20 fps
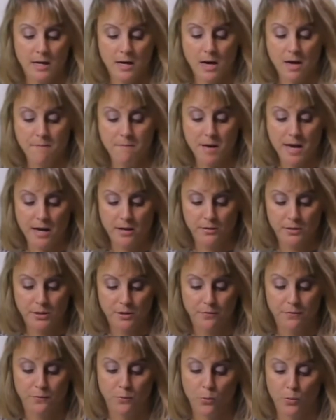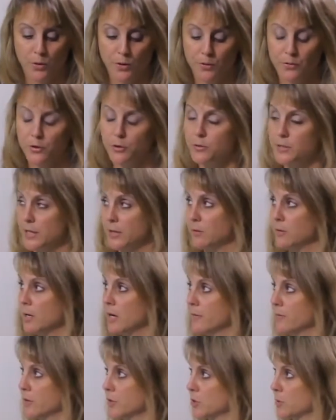amount for your dental
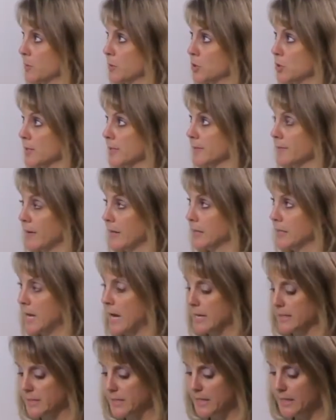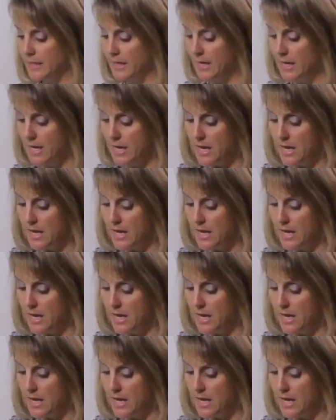coverage, which is fantastic.